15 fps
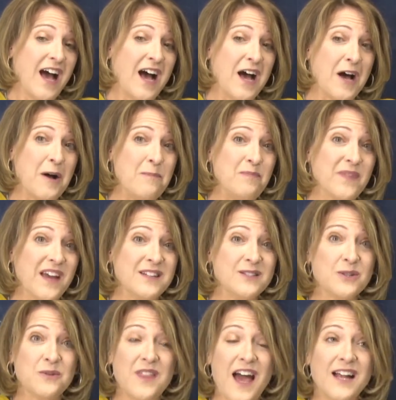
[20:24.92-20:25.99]
Um, and
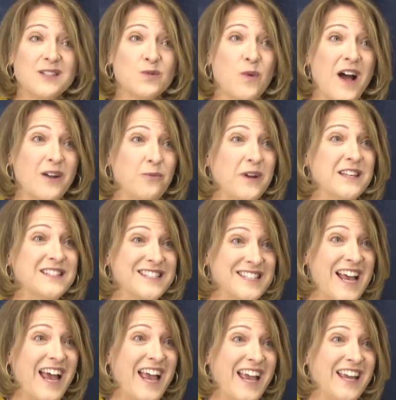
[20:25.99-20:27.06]
so that's why we
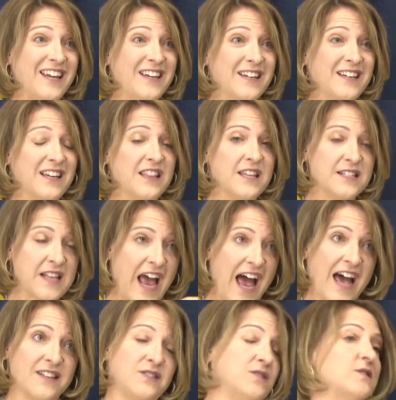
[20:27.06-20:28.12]
say this
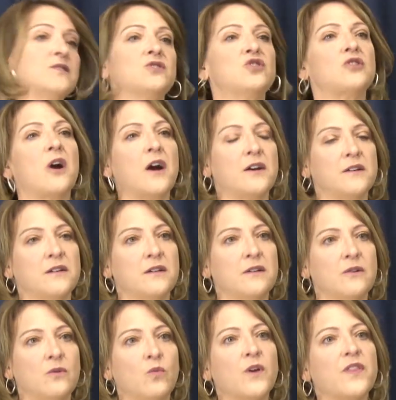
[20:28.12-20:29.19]
has to start
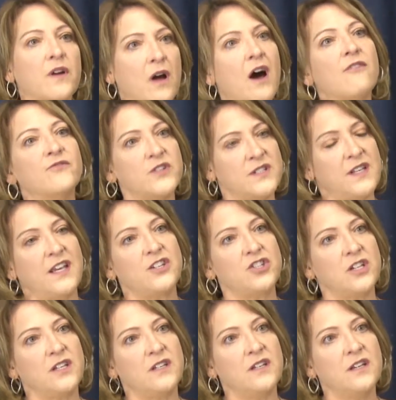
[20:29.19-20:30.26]
with a
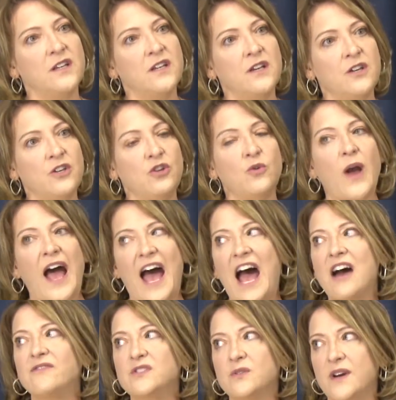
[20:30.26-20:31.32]
conversation. You
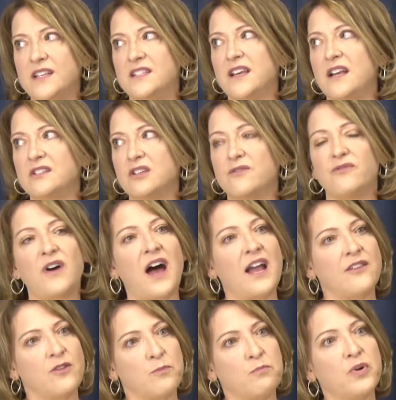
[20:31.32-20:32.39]
have to
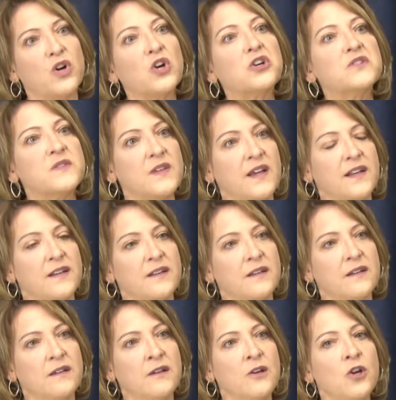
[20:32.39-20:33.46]
identify the person
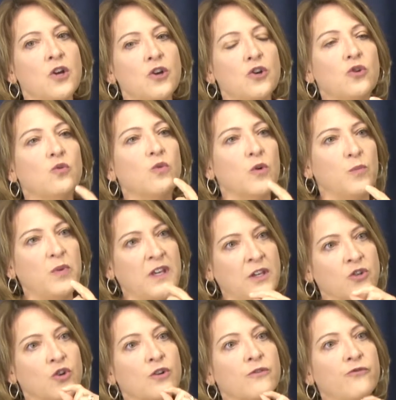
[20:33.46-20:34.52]
who will be
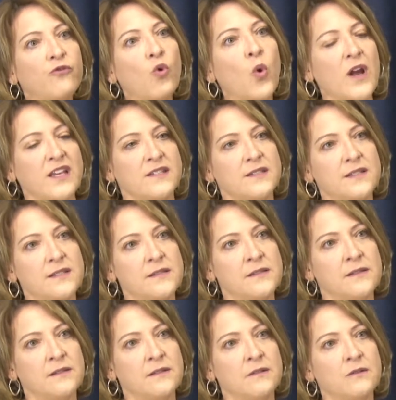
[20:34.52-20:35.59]
your voice
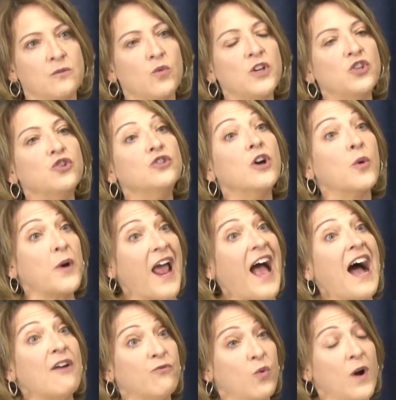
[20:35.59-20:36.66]
when you don't
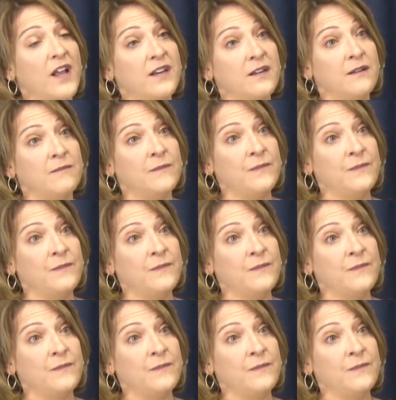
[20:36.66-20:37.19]
have one.